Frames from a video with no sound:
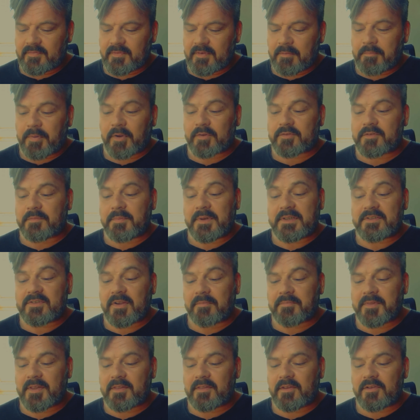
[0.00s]
Possibly
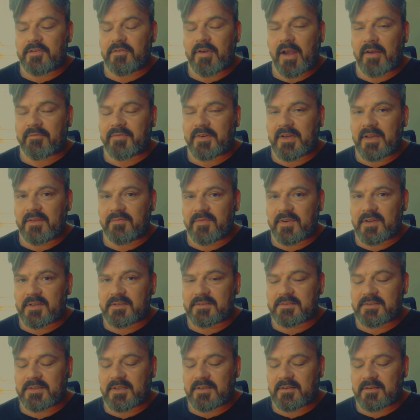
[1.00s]
something that you haven't even
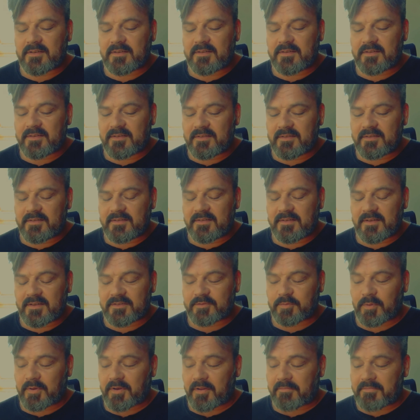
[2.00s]
considered is
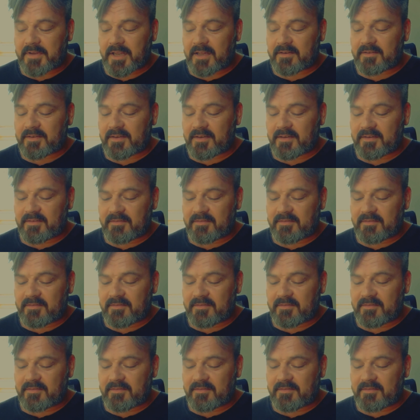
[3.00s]
what I'm getting.